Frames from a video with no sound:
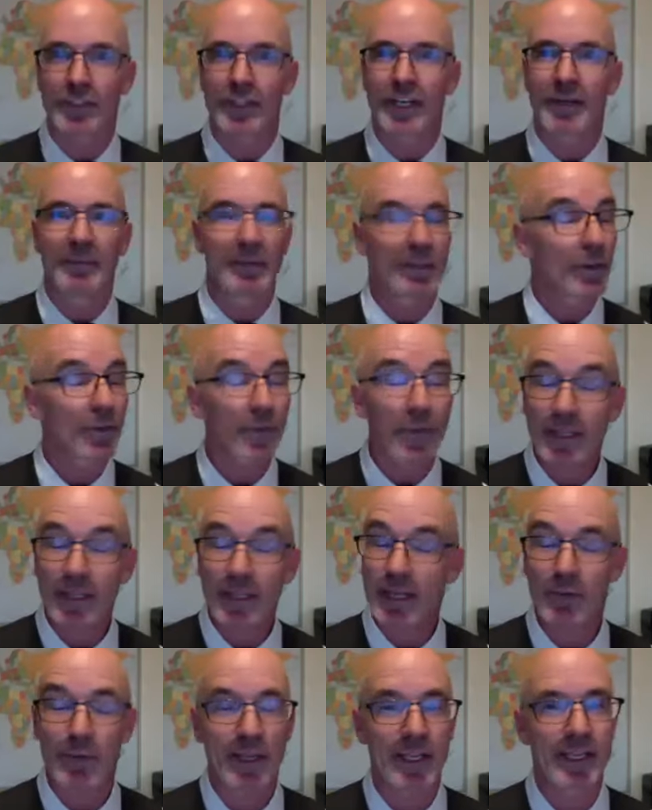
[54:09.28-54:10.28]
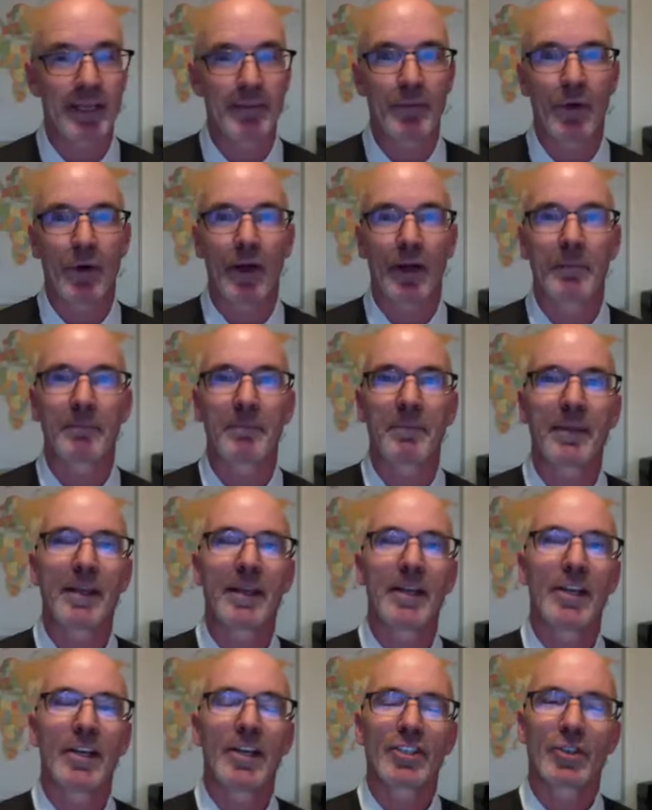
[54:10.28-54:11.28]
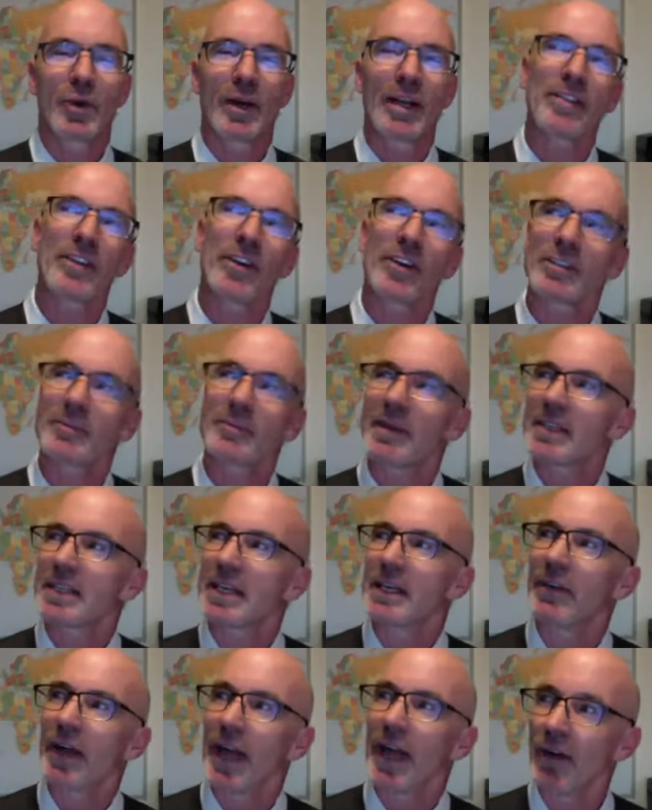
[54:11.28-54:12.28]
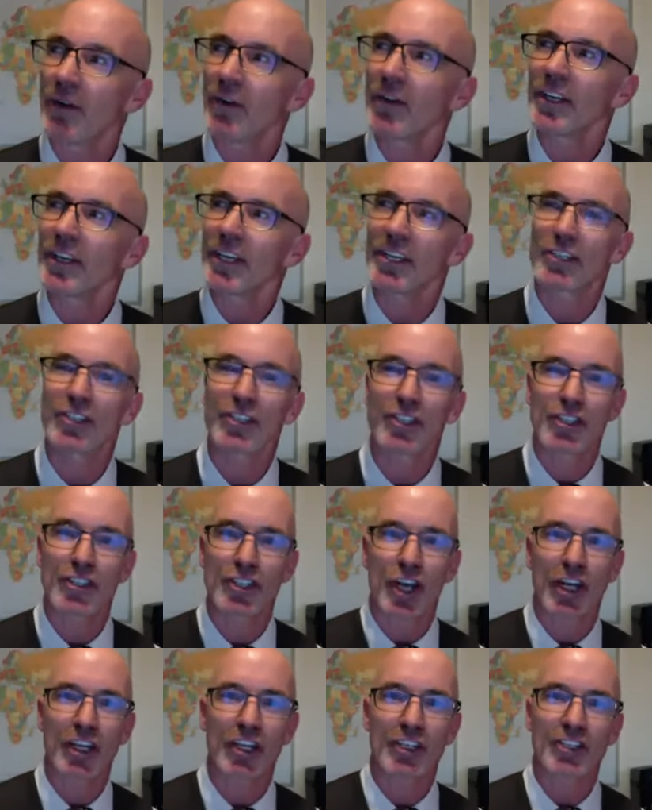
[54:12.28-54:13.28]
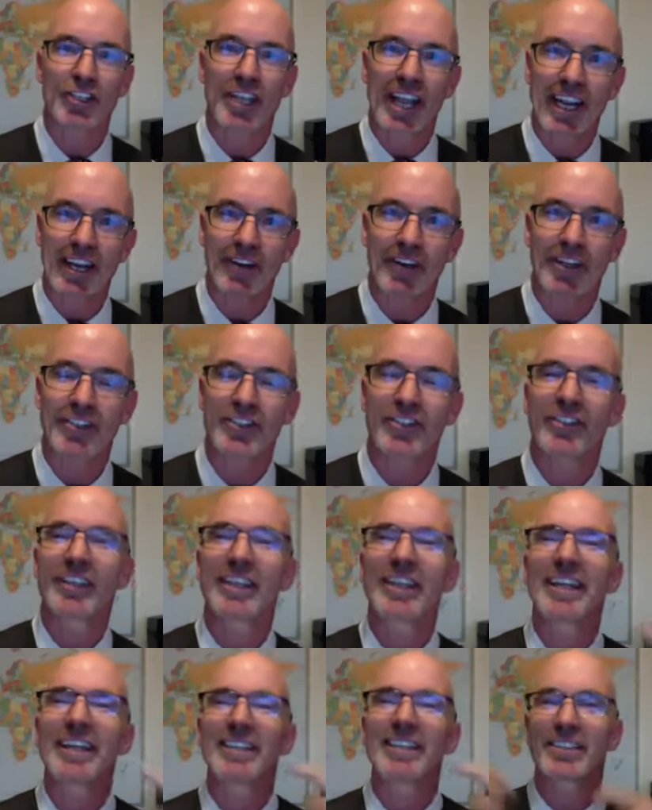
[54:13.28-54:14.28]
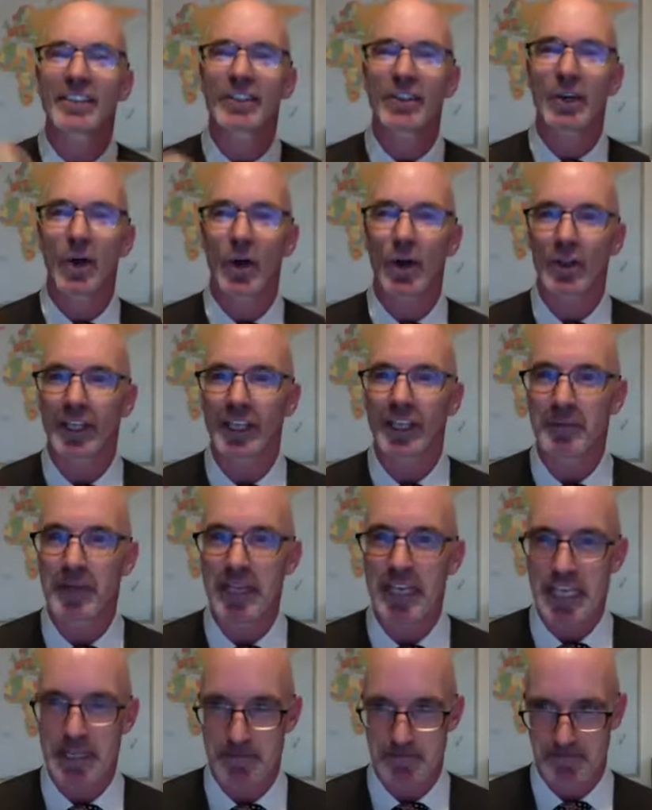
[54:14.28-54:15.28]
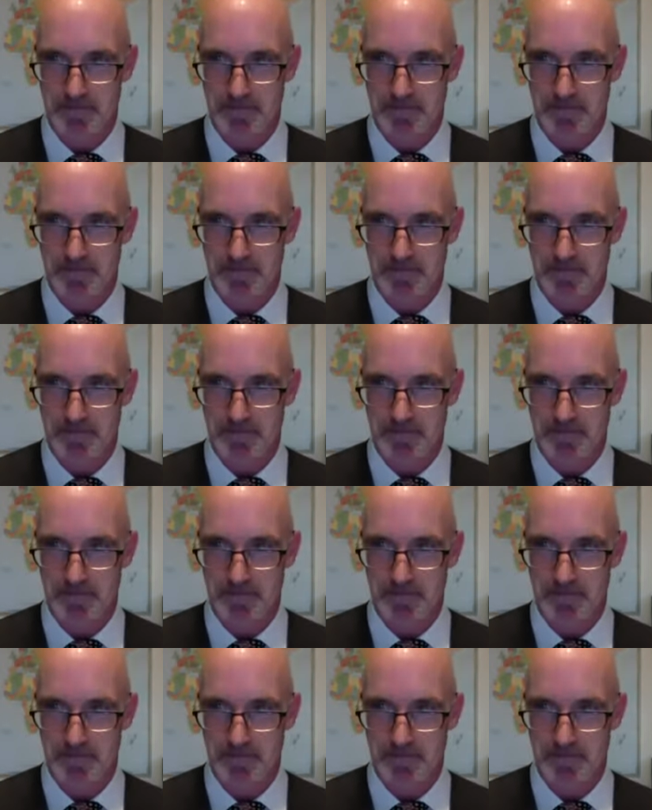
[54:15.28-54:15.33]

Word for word: time. I don't think that way anymore. So I thought to myself, how could I astonish Erickson into calling me?